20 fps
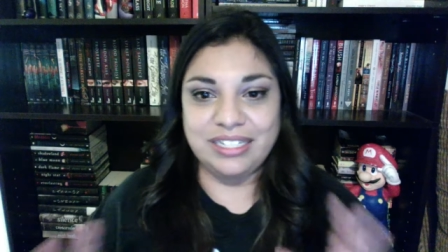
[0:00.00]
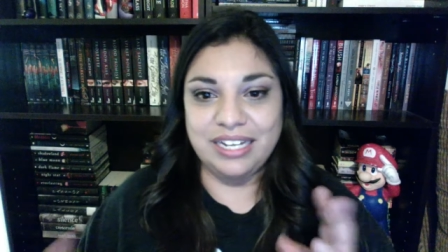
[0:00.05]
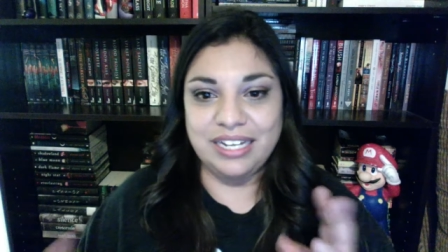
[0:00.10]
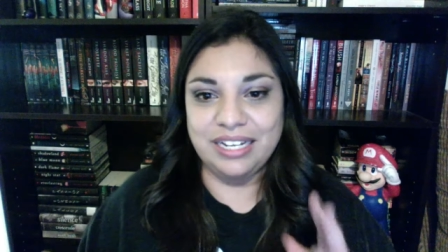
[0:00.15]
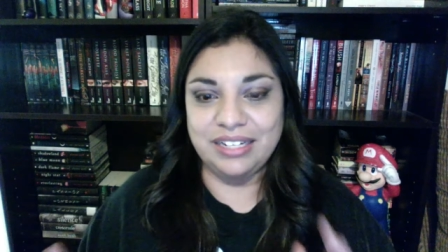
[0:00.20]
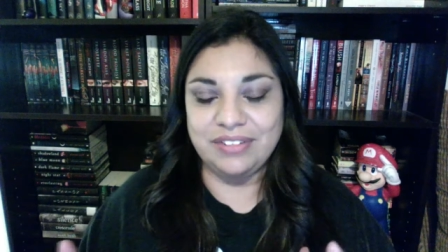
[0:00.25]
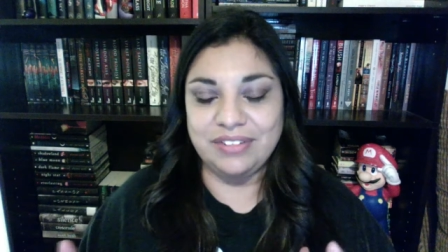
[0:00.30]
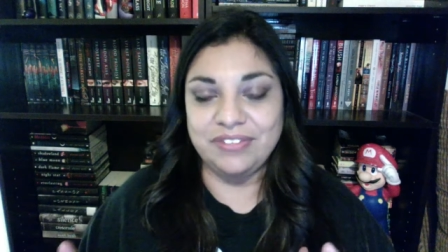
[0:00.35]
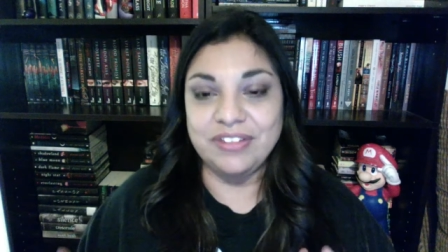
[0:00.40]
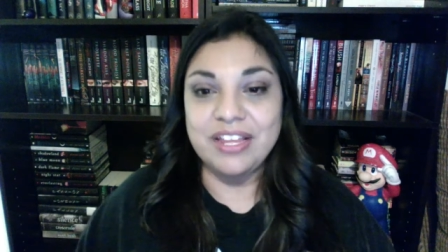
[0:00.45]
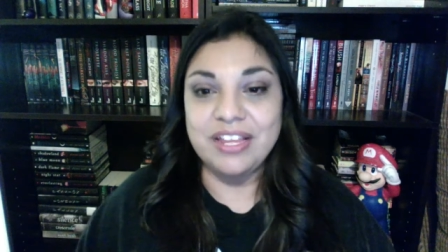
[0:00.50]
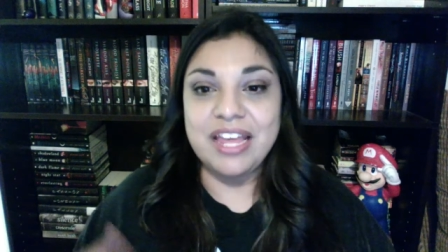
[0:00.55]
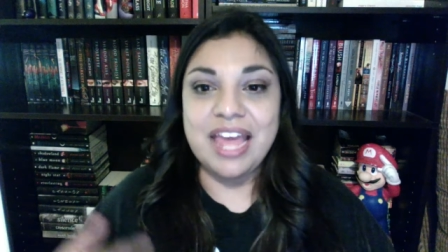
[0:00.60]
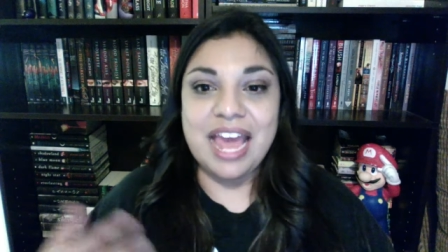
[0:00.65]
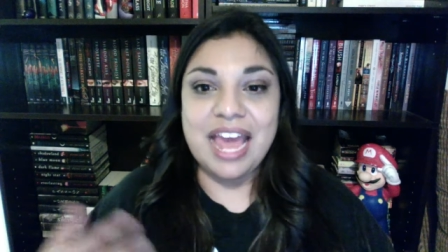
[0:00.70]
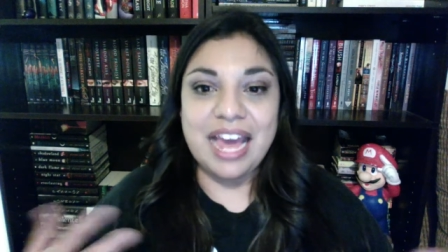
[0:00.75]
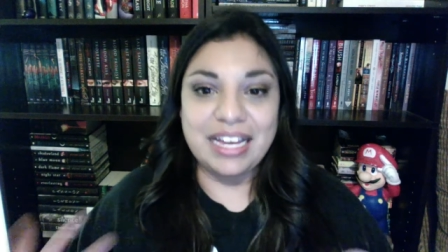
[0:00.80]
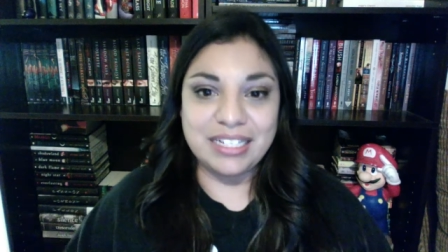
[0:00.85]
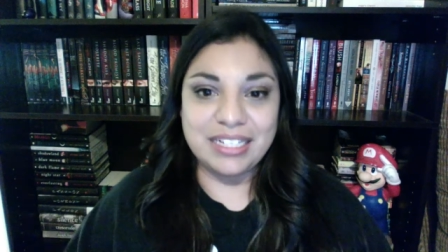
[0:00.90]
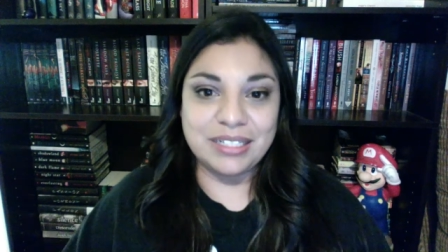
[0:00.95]
kind of
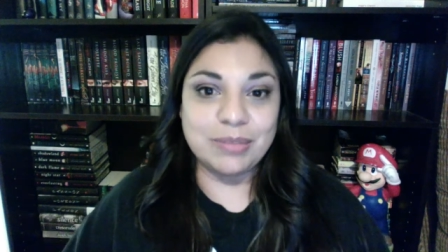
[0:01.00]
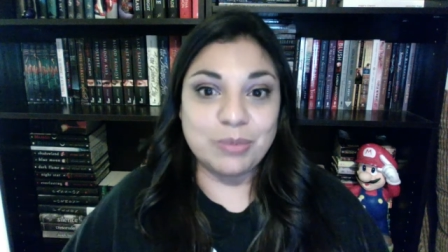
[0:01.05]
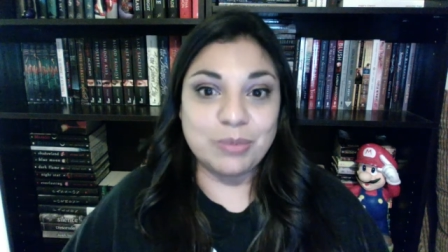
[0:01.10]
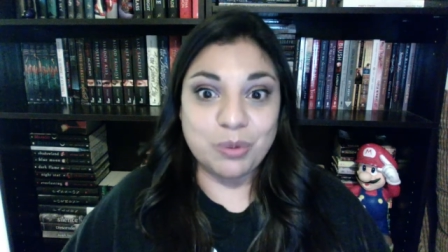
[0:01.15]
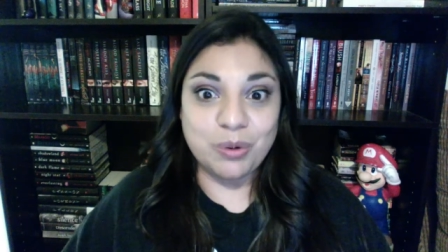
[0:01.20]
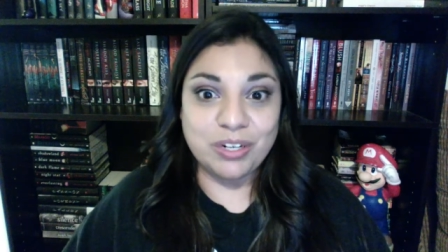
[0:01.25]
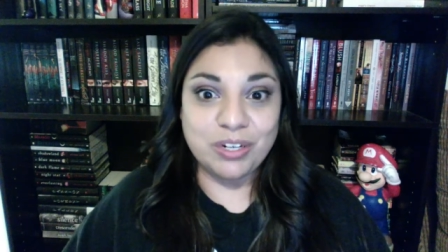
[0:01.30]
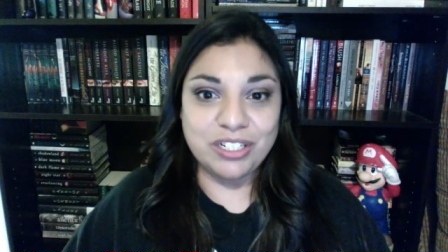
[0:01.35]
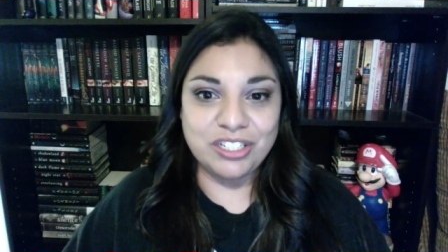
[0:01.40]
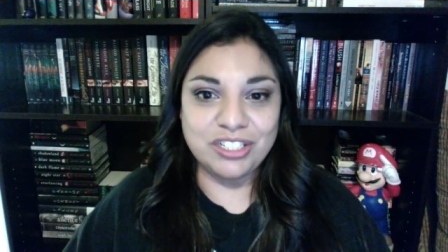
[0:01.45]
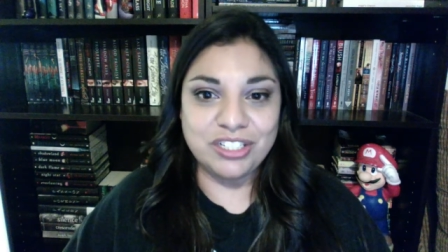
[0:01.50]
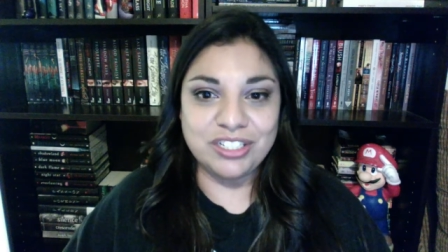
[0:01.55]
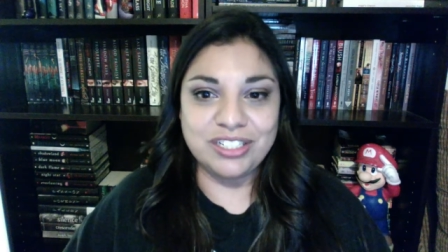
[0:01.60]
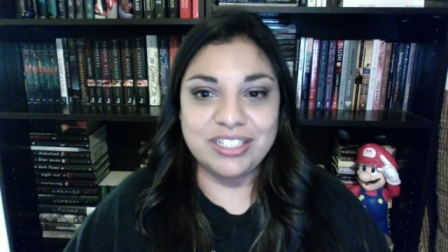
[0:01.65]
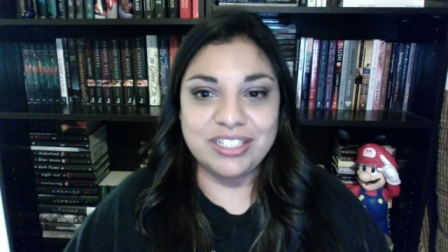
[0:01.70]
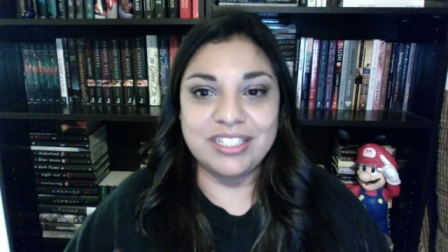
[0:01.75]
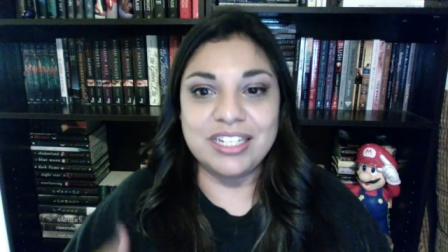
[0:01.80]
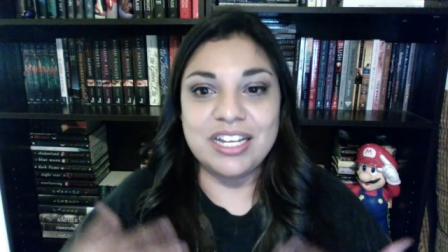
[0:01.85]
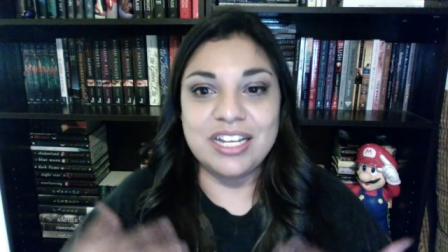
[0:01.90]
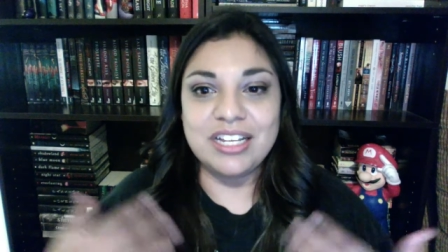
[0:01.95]
ask them
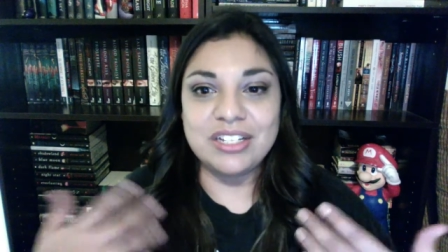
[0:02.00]
questions